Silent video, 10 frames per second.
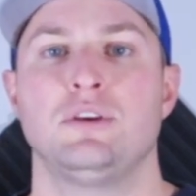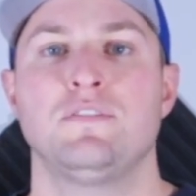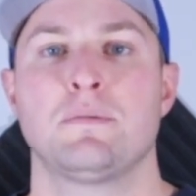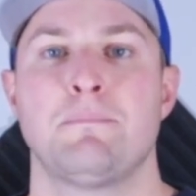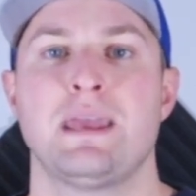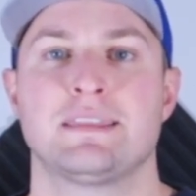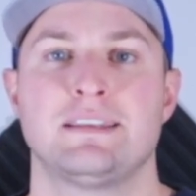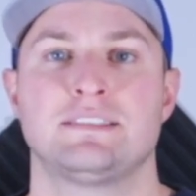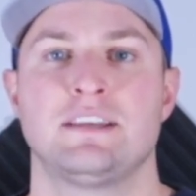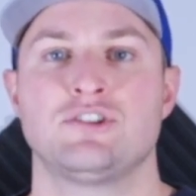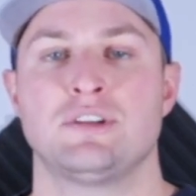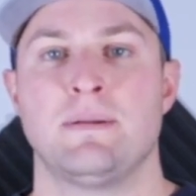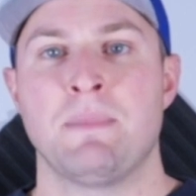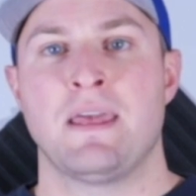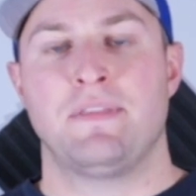You have to make the decision
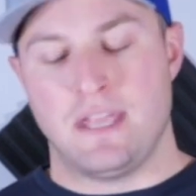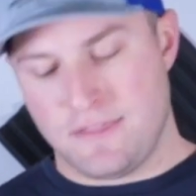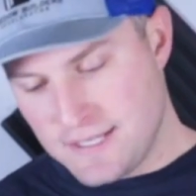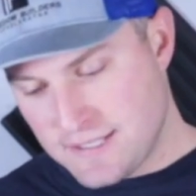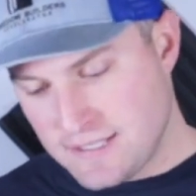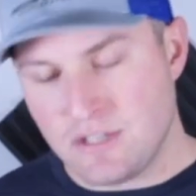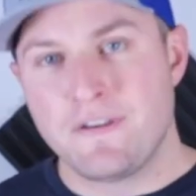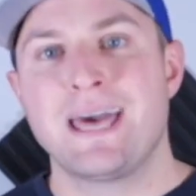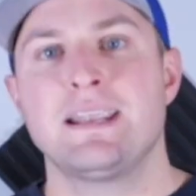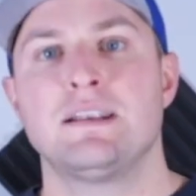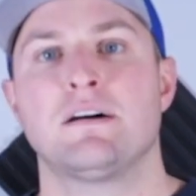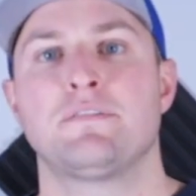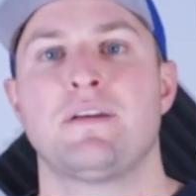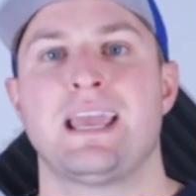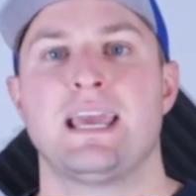that you've had
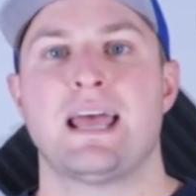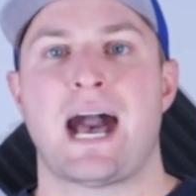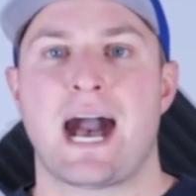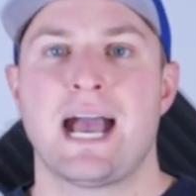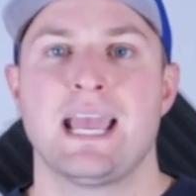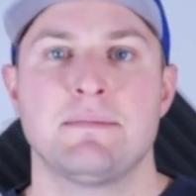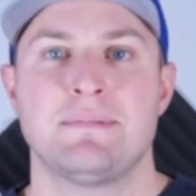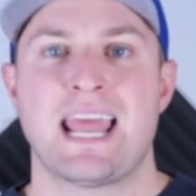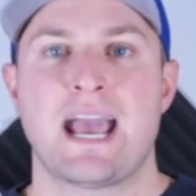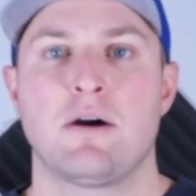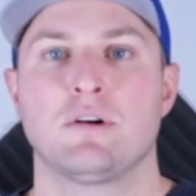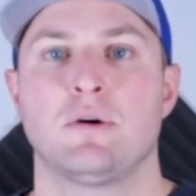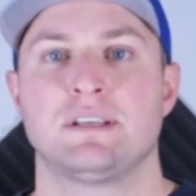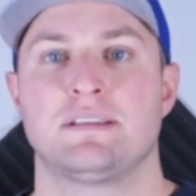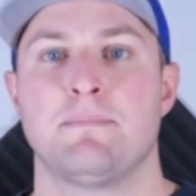enough and I am now
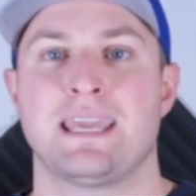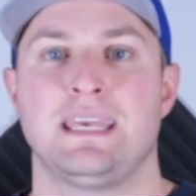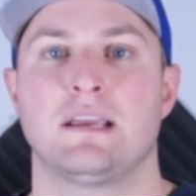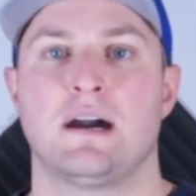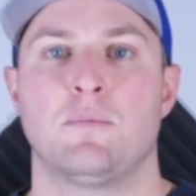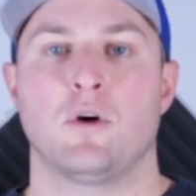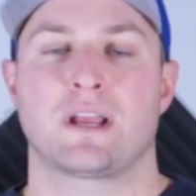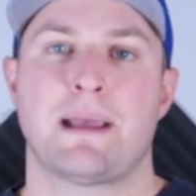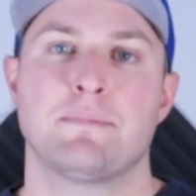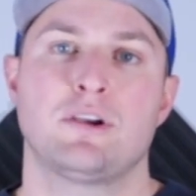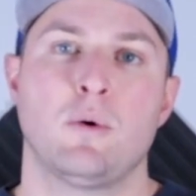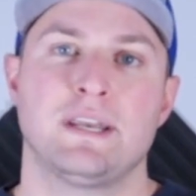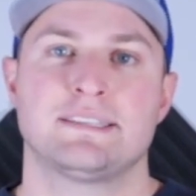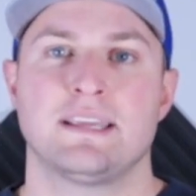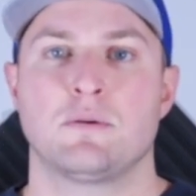going to make e-com work. I'm going
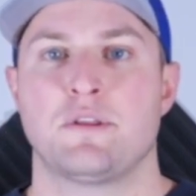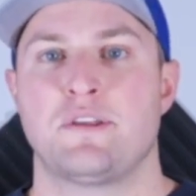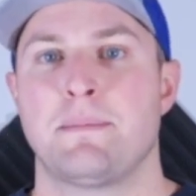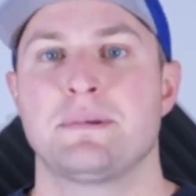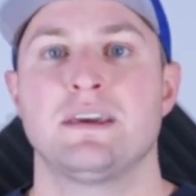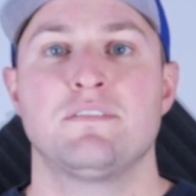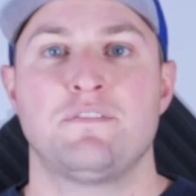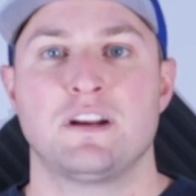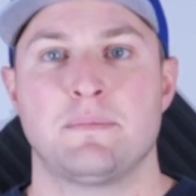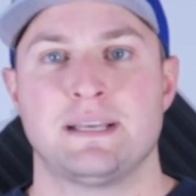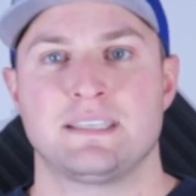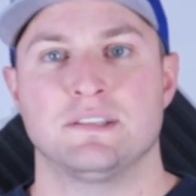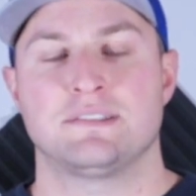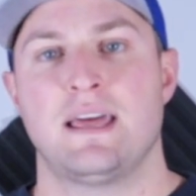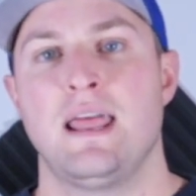to stick with it. I'm gonna figure out my skill
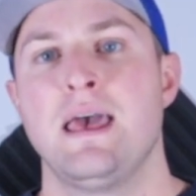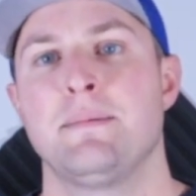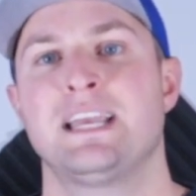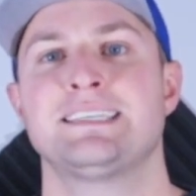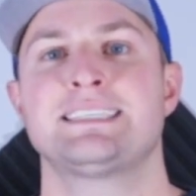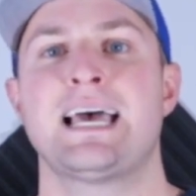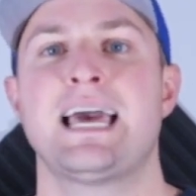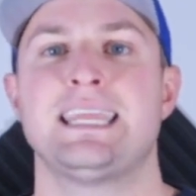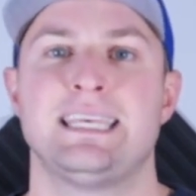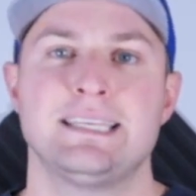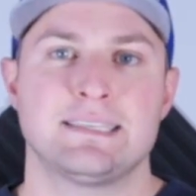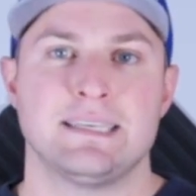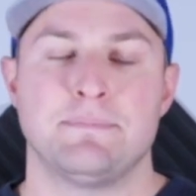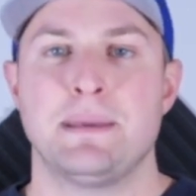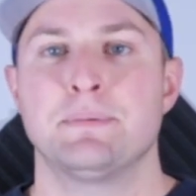set, because it's not easy.
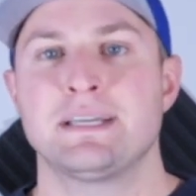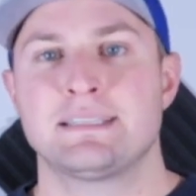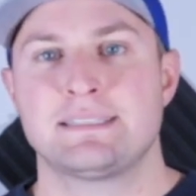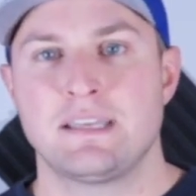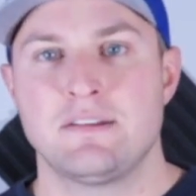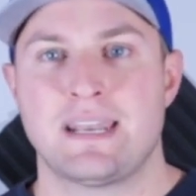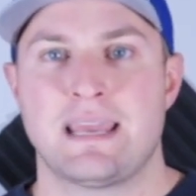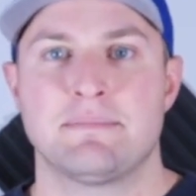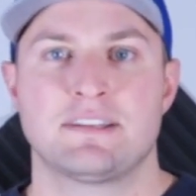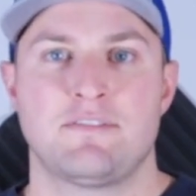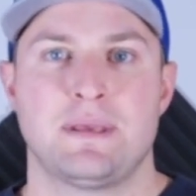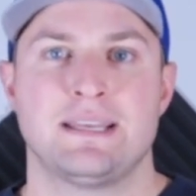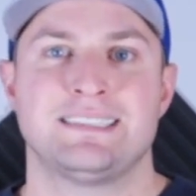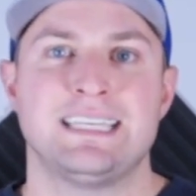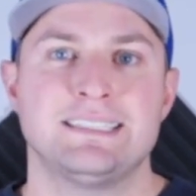People like to tell you that Amazon FBA
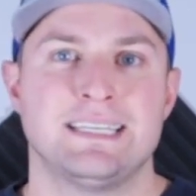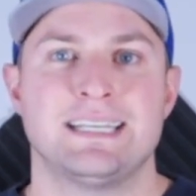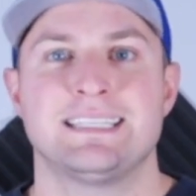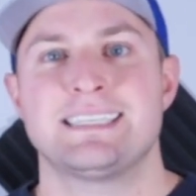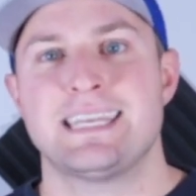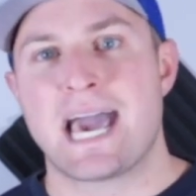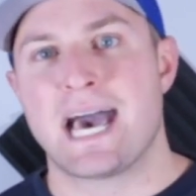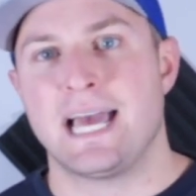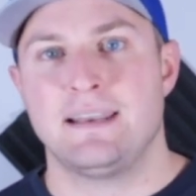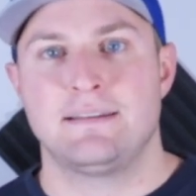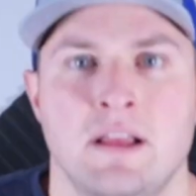is easy, and it's not.